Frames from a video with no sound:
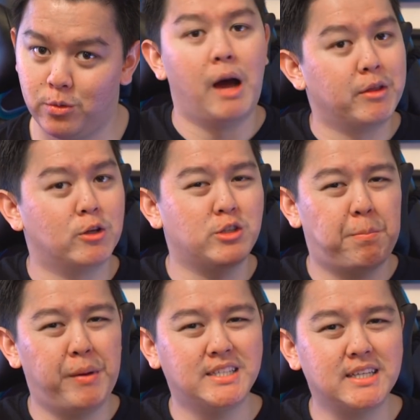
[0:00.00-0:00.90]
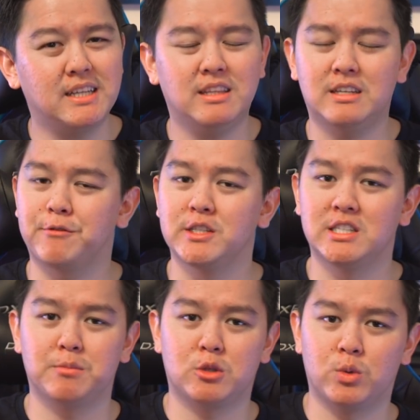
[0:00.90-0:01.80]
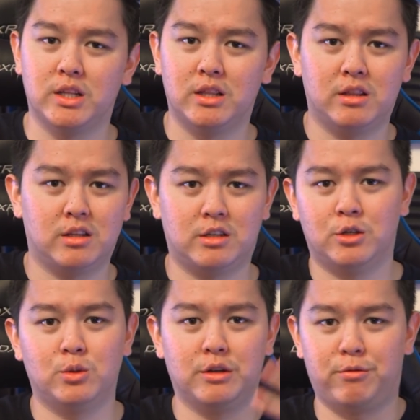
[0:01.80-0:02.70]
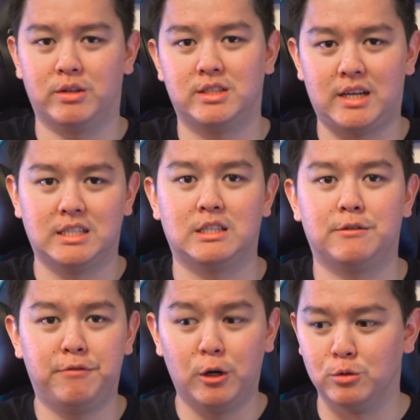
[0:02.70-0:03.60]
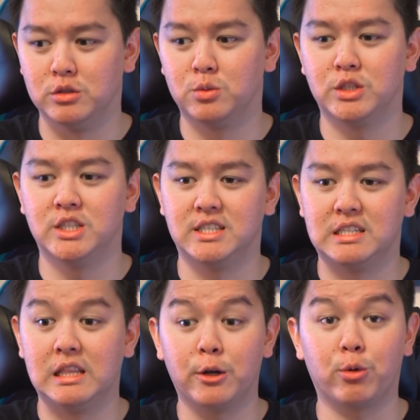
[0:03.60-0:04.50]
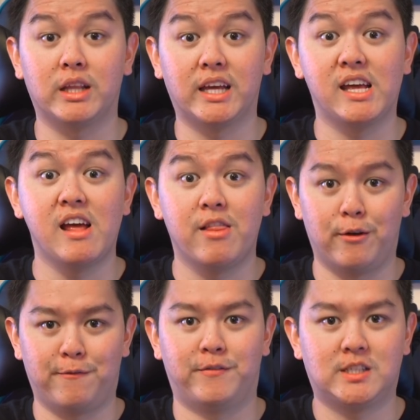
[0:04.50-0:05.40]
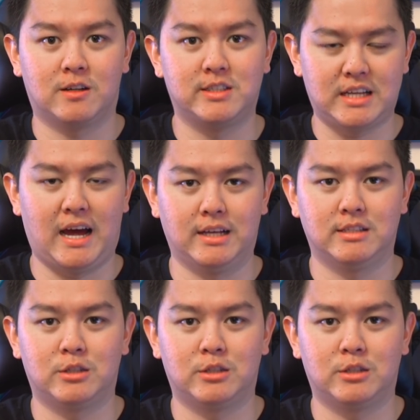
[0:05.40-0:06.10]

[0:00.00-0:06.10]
I mean, those are basically the differences between the two different sizes of phones, which is literally their physical size.